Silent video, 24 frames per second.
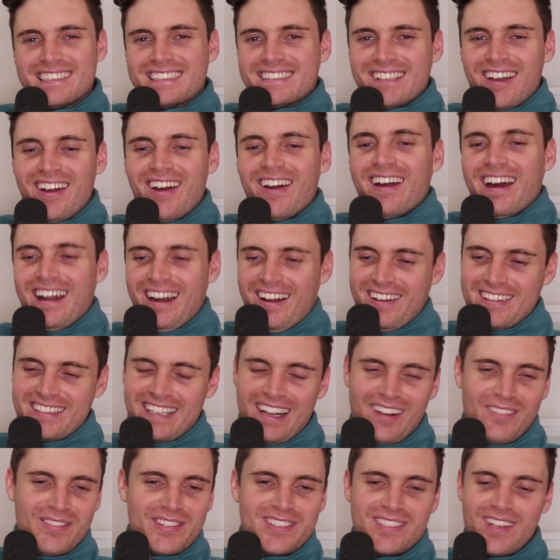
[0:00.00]
So, and I was
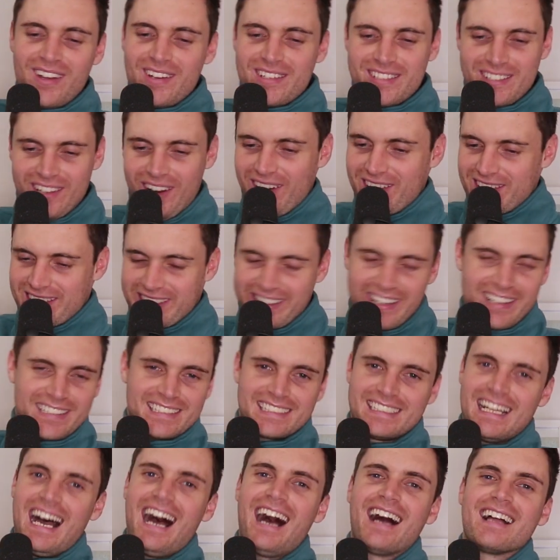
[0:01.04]
like, I'm so sorry. She
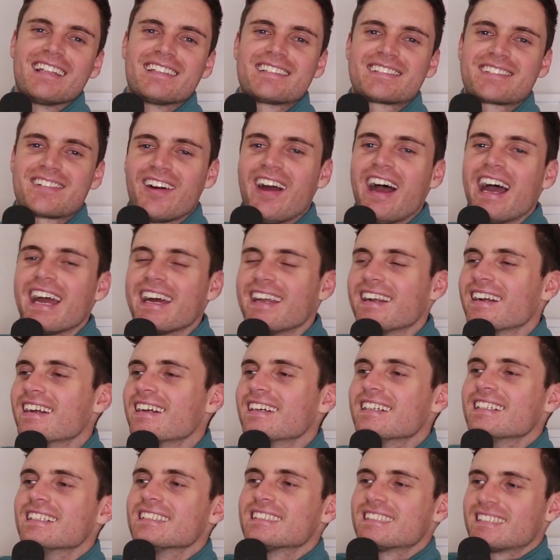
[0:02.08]
goes, nah, it's great.
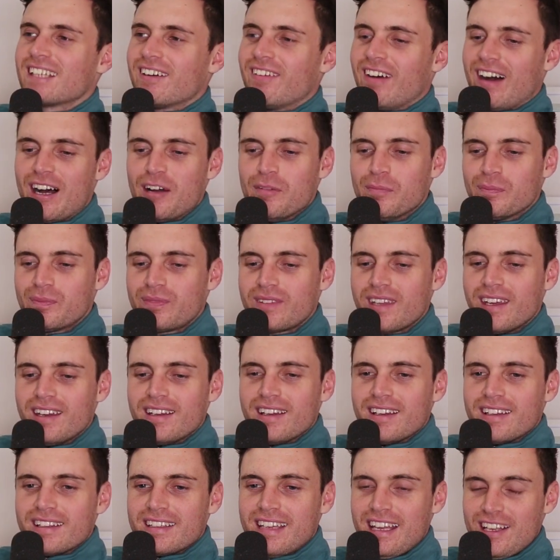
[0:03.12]
So,
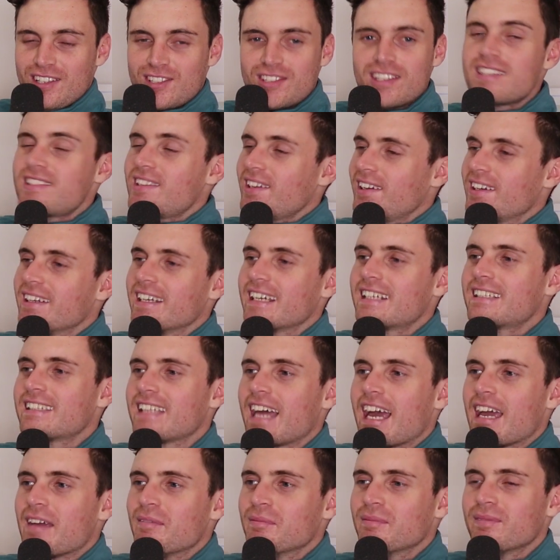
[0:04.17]
yeah, she's got a
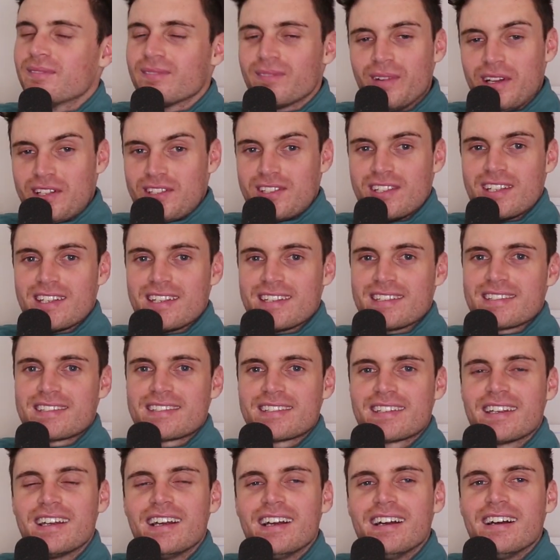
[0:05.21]
nickname, which
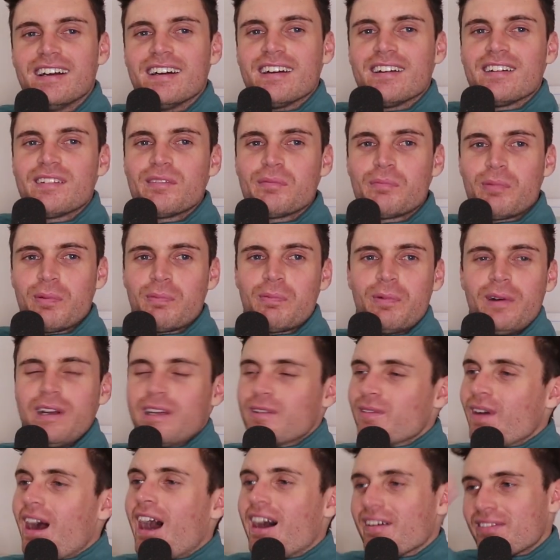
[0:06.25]
is
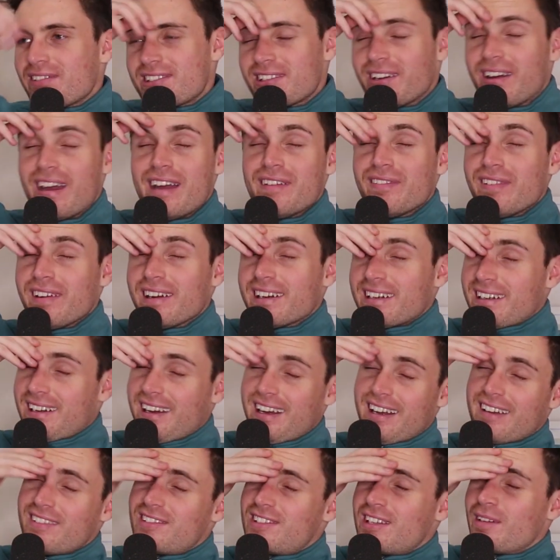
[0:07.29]
pretty rough. So
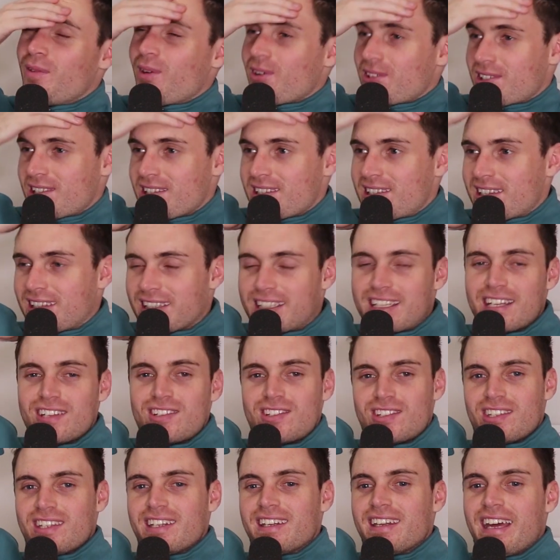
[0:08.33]
everyone she walks into the
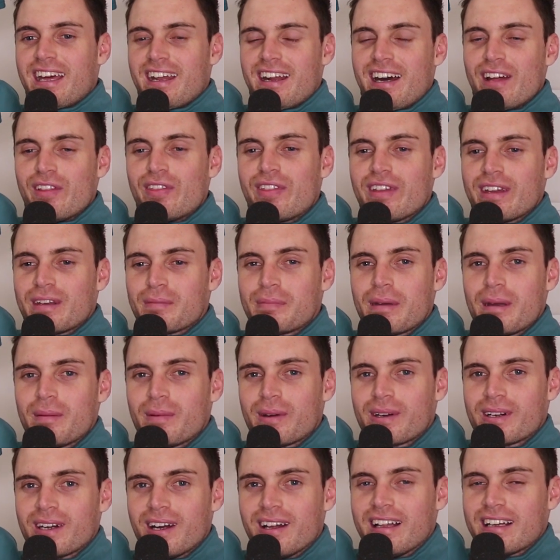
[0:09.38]
kitchen, and I think
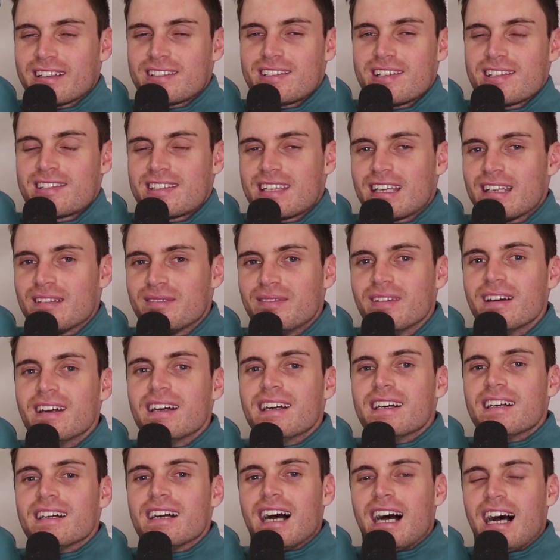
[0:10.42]
people go like, she said,
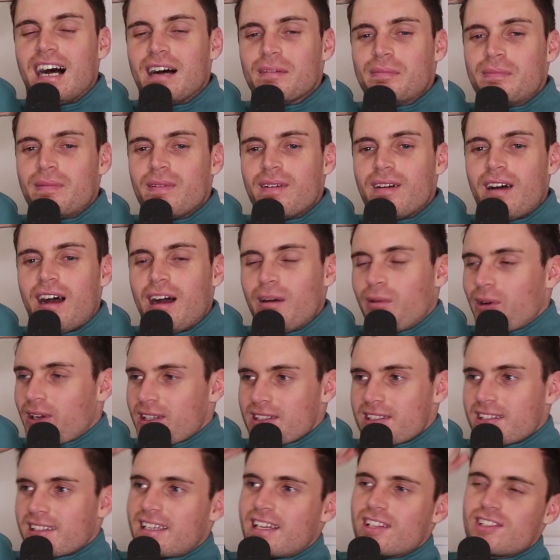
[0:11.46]
I walk
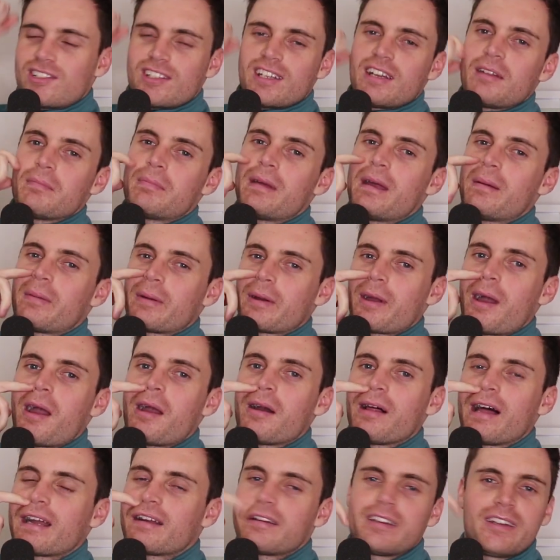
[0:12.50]
into the kitchen and people
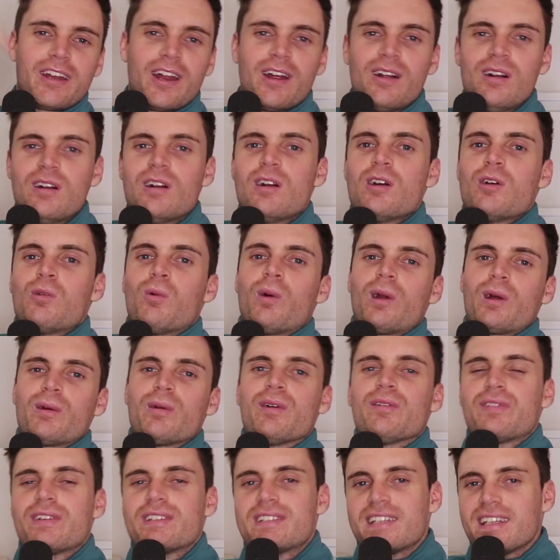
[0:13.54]
go like, you know, what do you
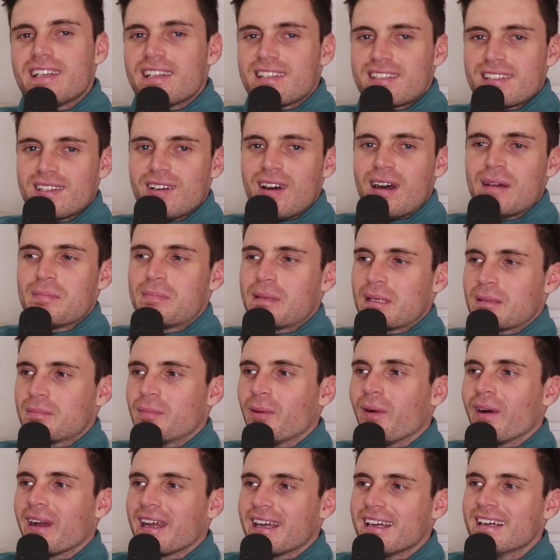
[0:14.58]
want for dinner tonight, big
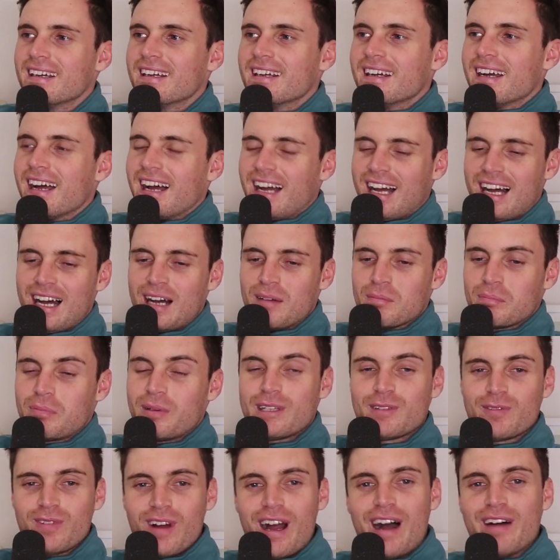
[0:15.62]
boy?
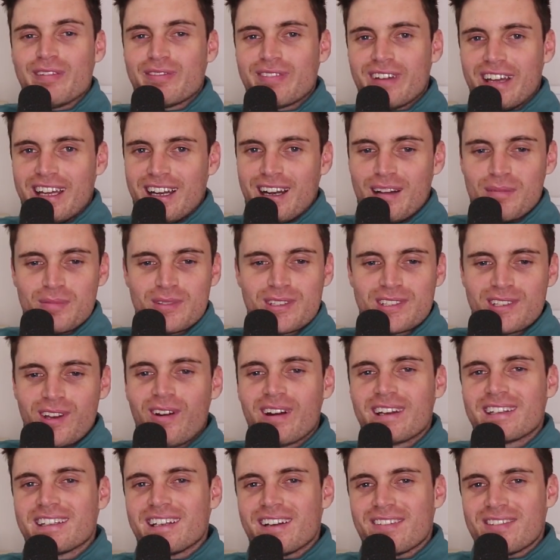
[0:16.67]
Pretty rough. And I'm
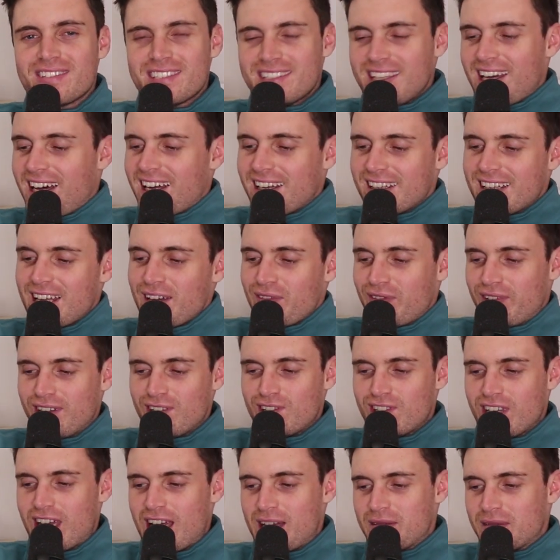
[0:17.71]
sorry that I've started that for you,
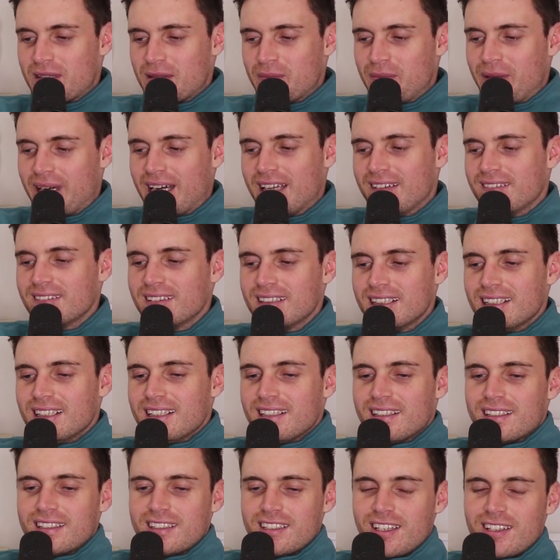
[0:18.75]
Jamie, but
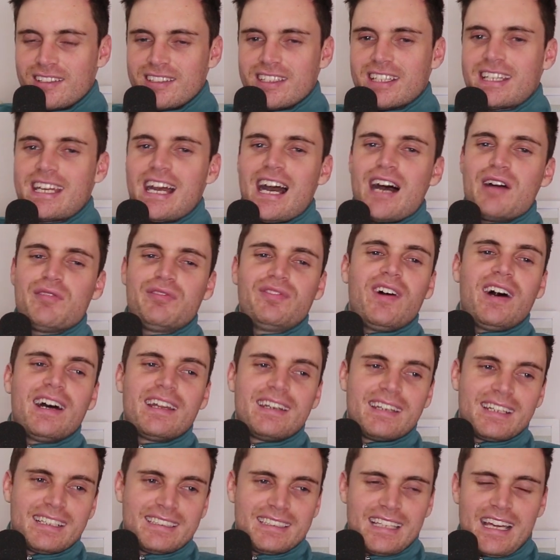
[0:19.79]
you know, you can't
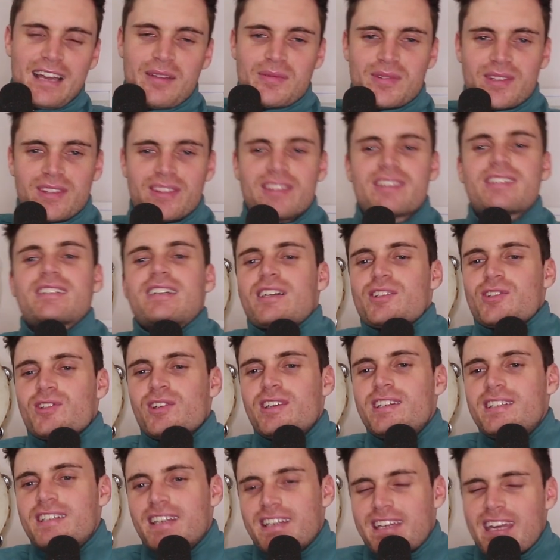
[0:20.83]
fight nicknames in this
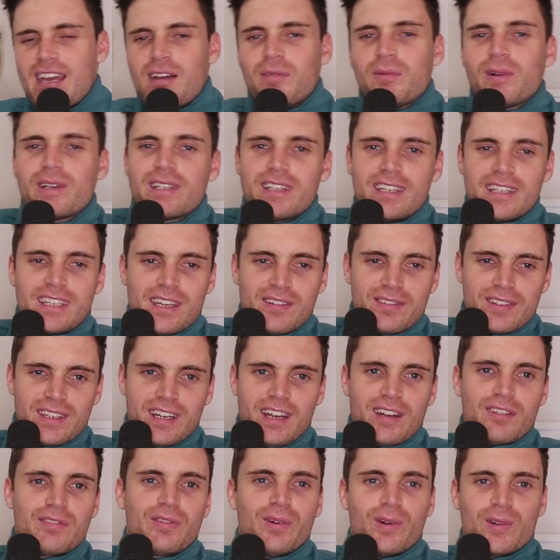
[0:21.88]
country. You get what you're given,
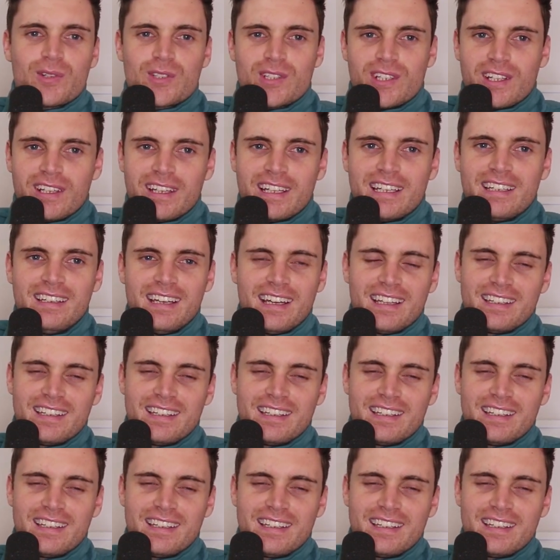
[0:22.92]
unfortunately.